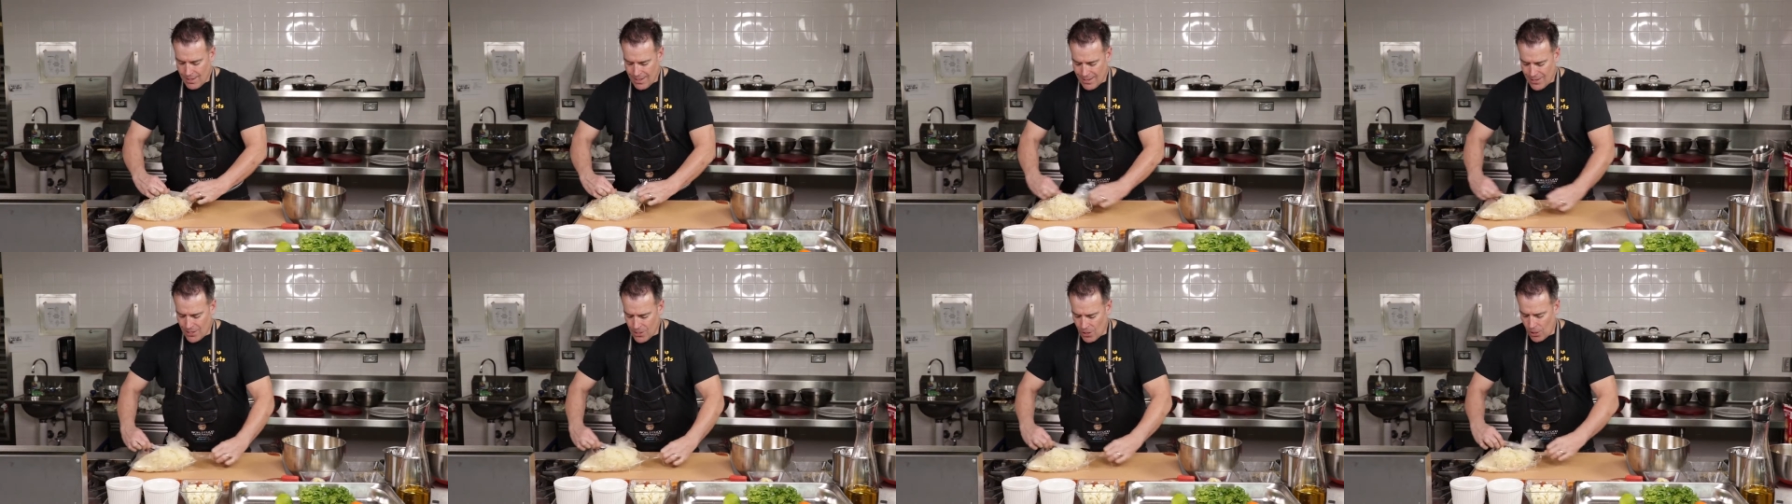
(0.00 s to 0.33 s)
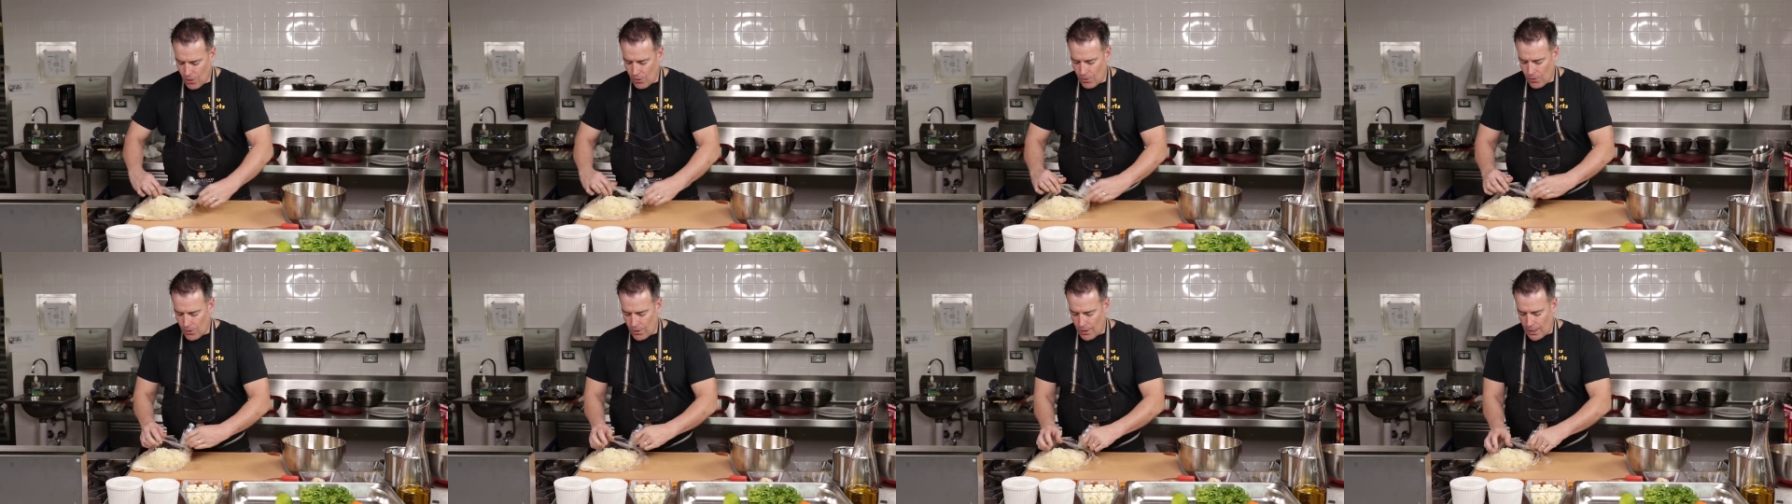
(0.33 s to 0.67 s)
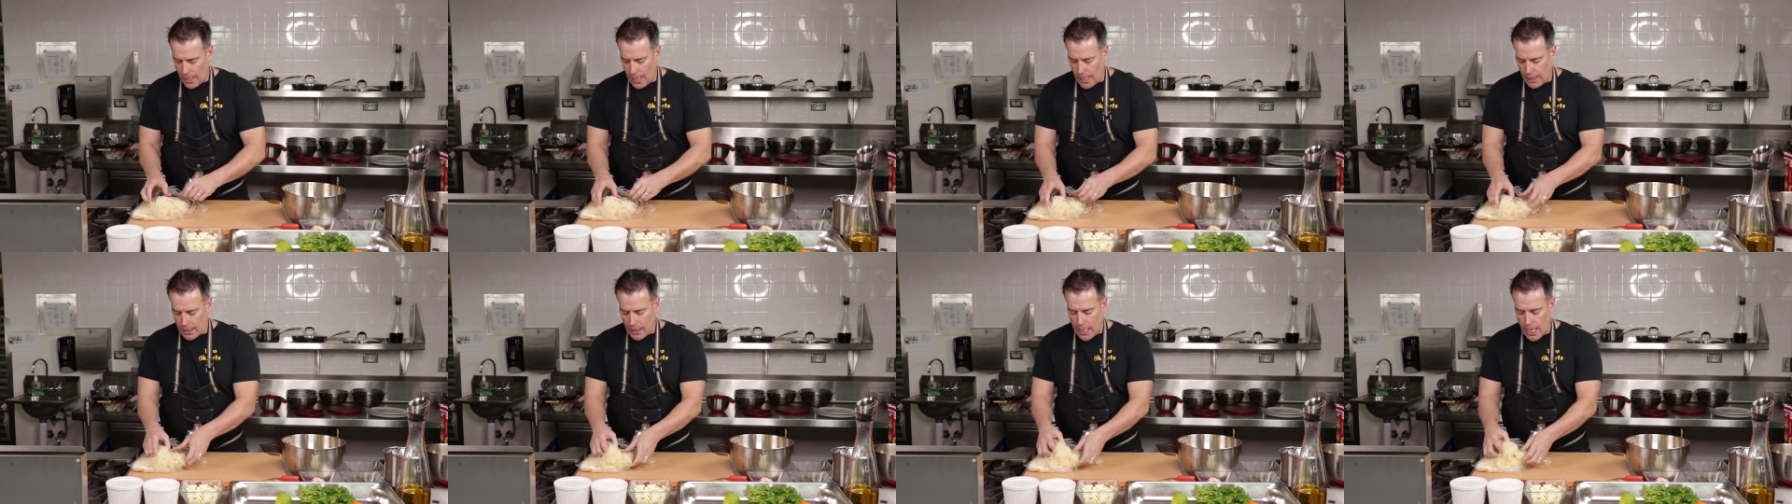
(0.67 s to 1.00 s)
So you're
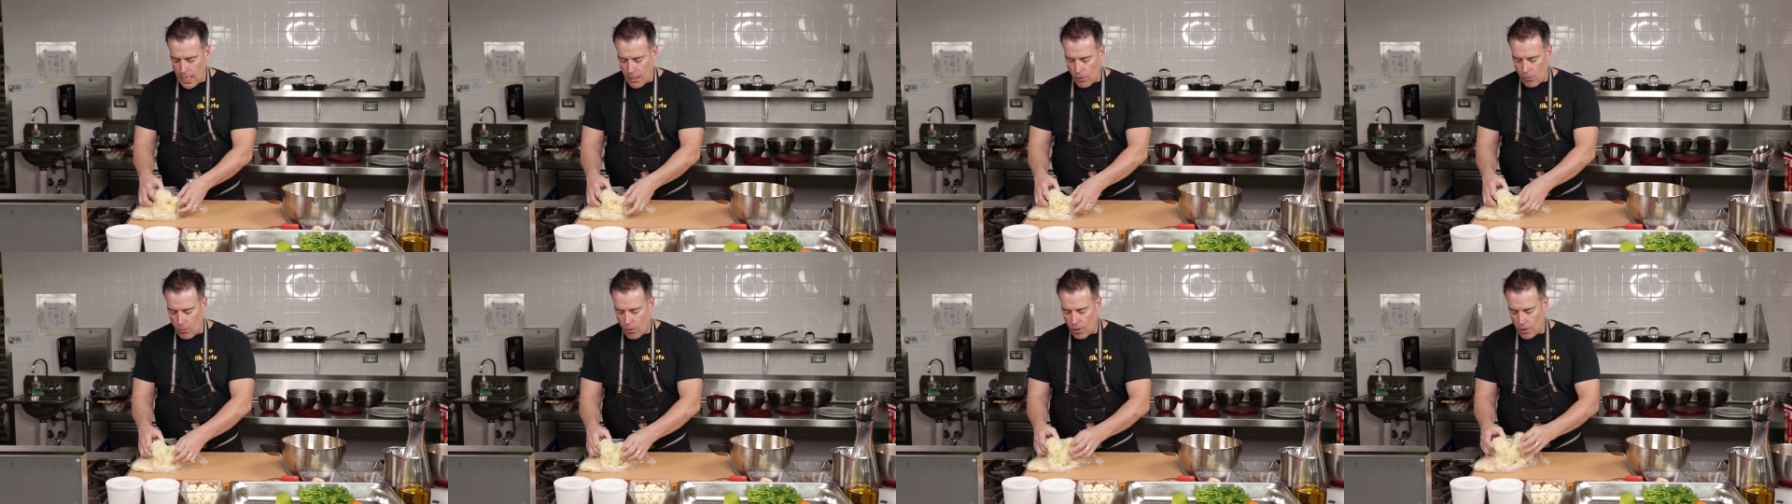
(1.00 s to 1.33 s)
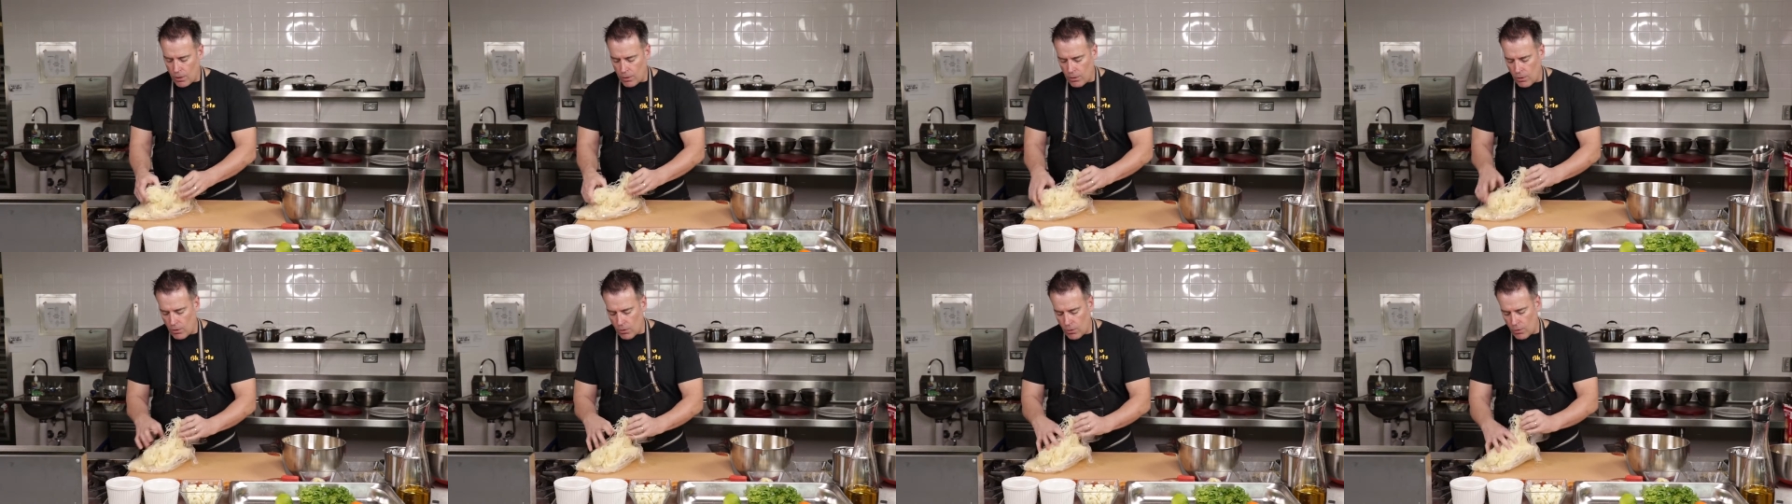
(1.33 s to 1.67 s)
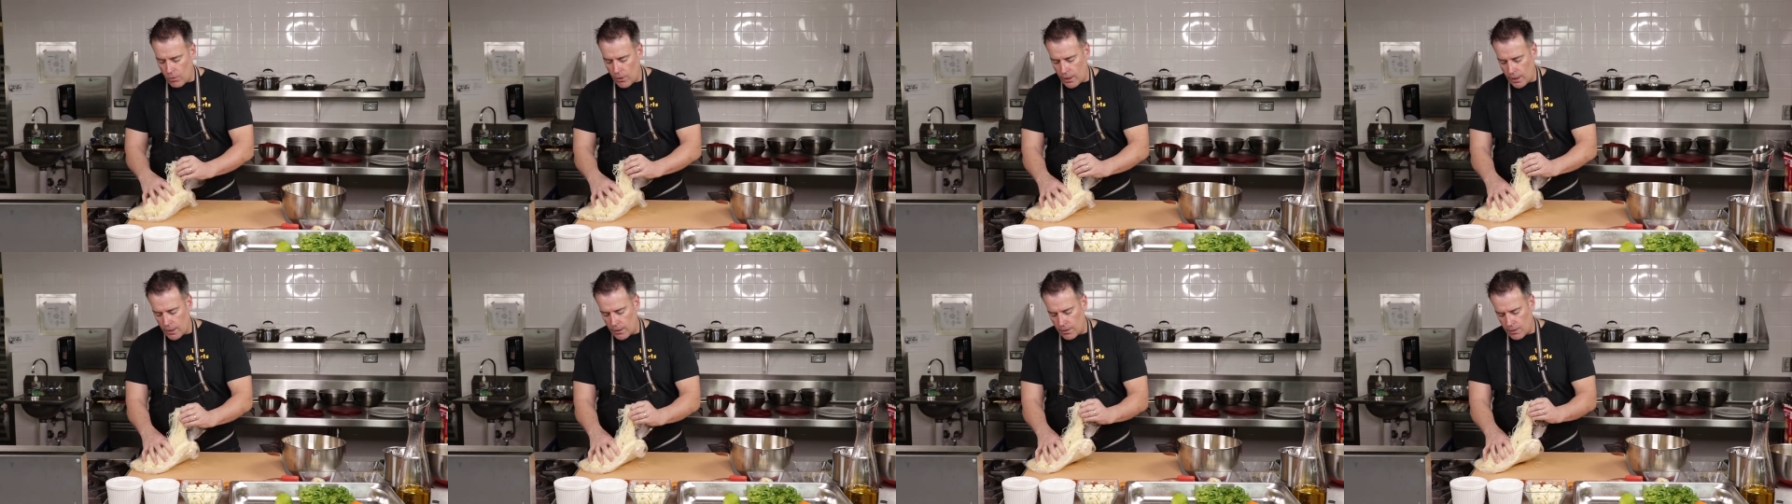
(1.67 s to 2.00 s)
gonna kind of work a little
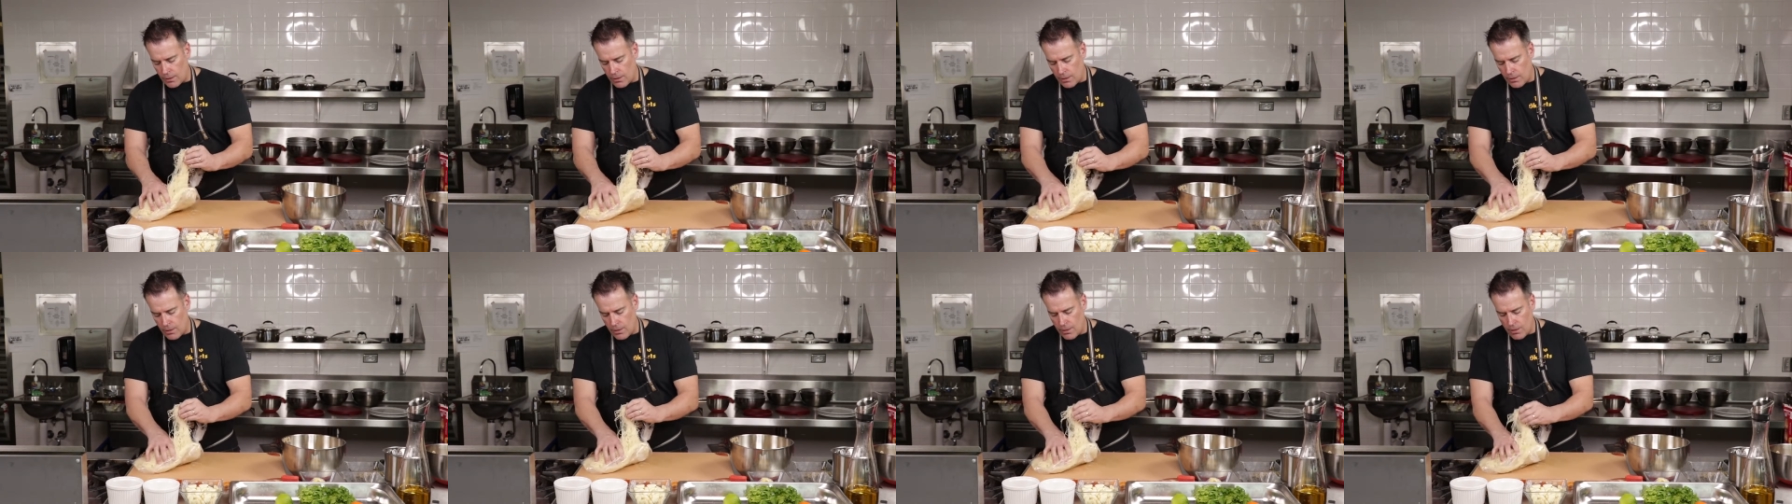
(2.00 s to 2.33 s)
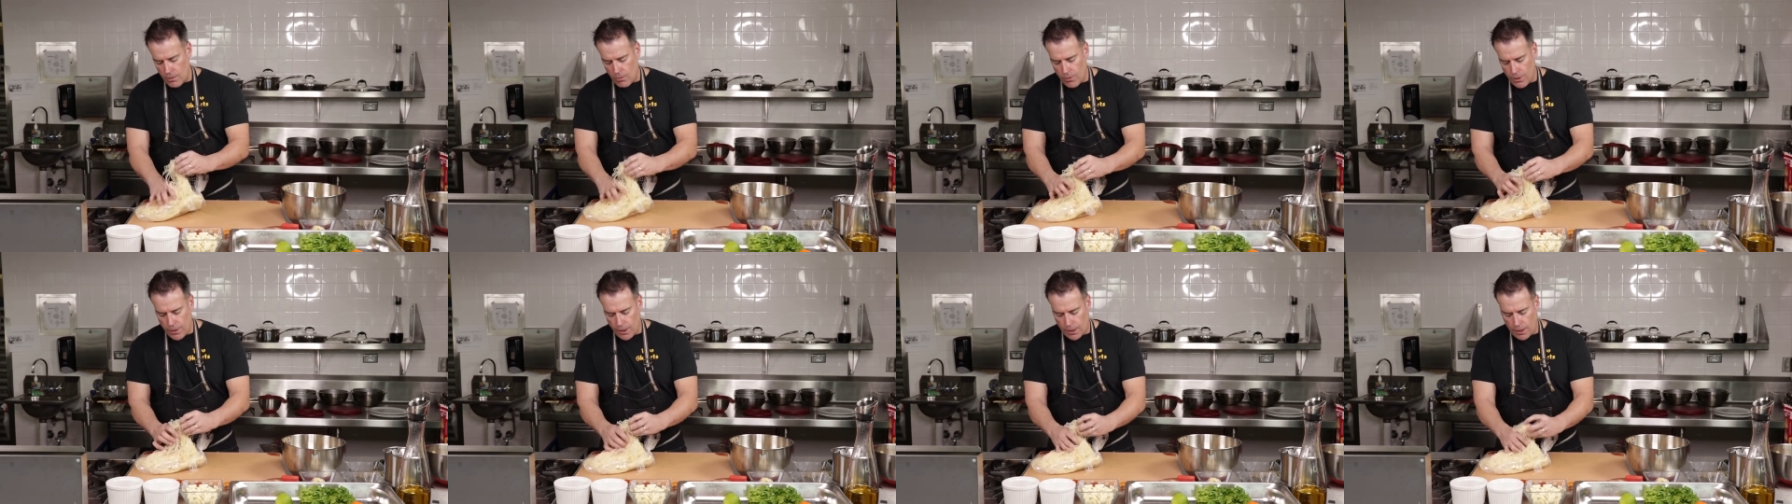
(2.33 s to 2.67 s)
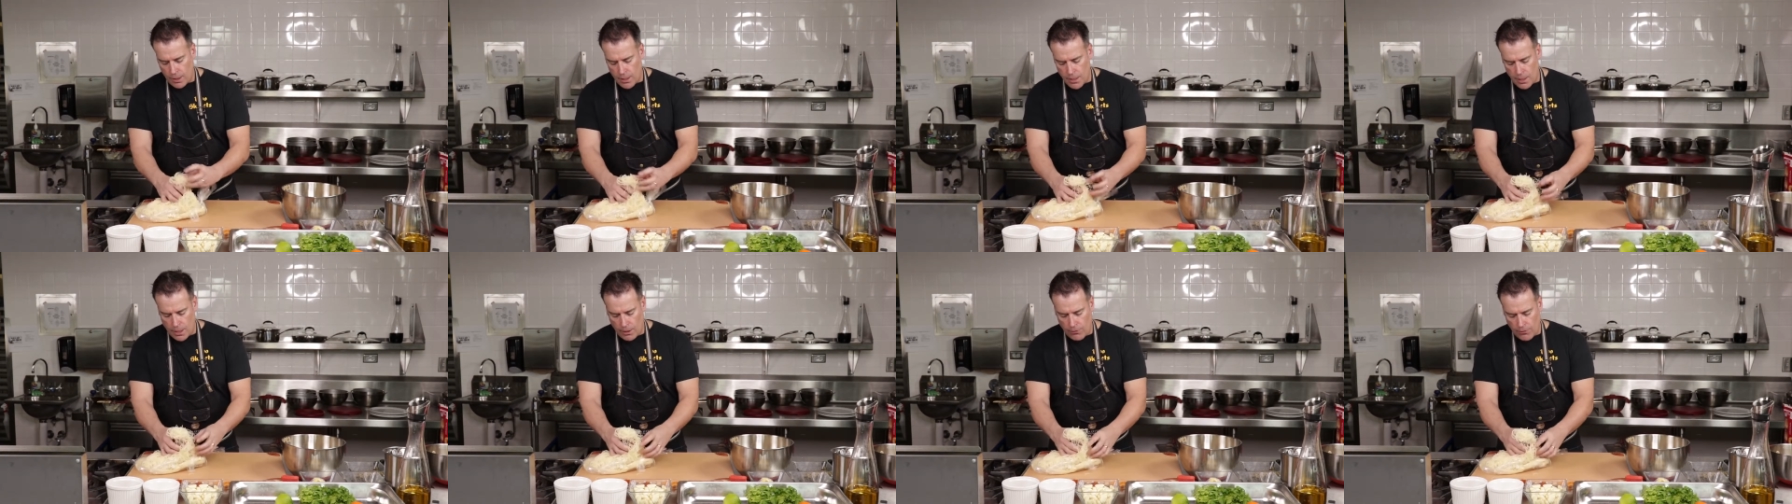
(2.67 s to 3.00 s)
quick with the
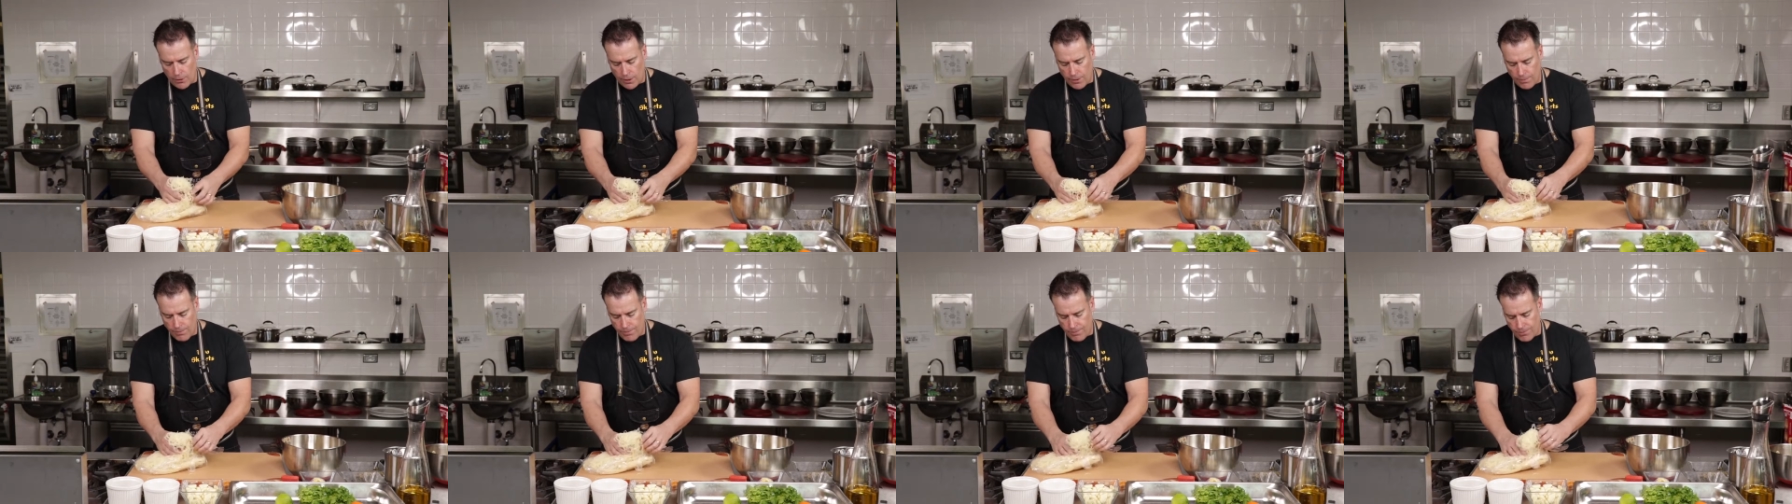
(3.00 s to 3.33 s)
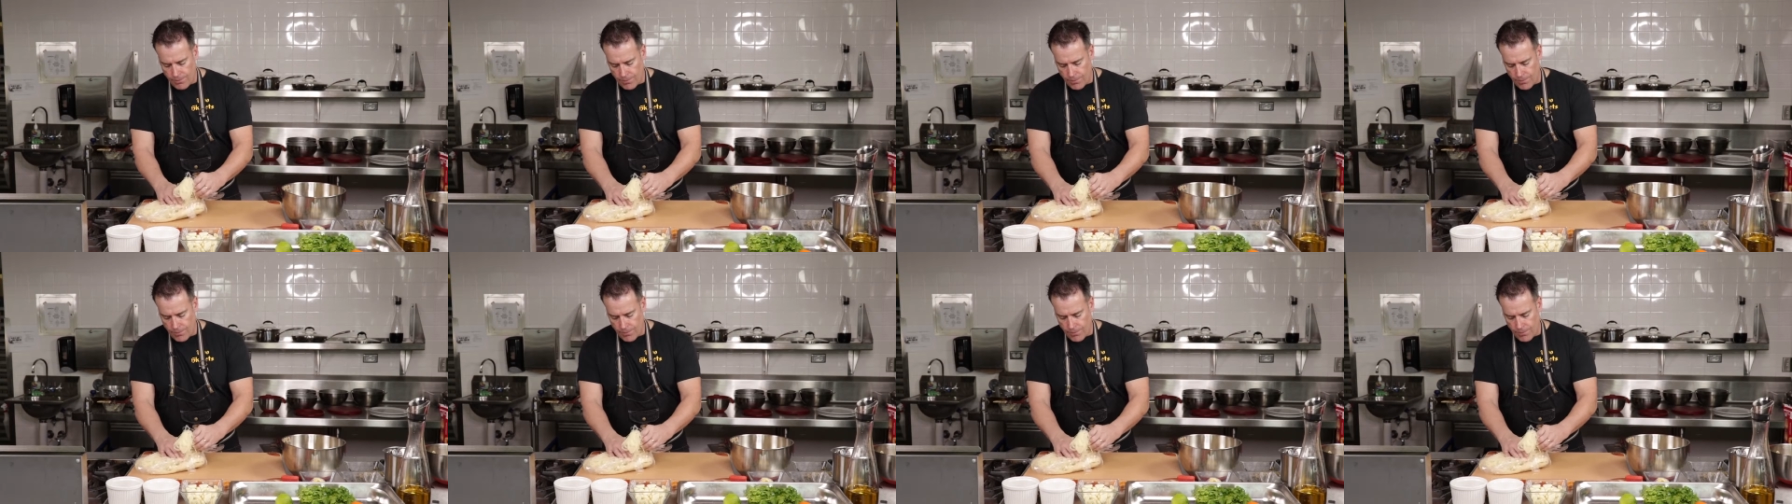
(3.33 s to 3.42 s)
Kataifi.